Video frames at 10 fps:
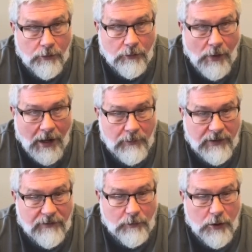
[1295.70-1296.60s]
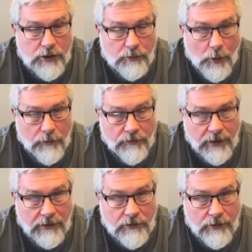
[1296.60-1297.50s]
I believe the most important thing
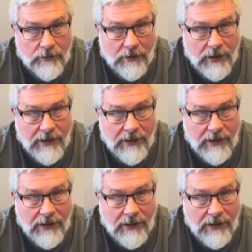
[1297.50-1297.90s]
that you're going to,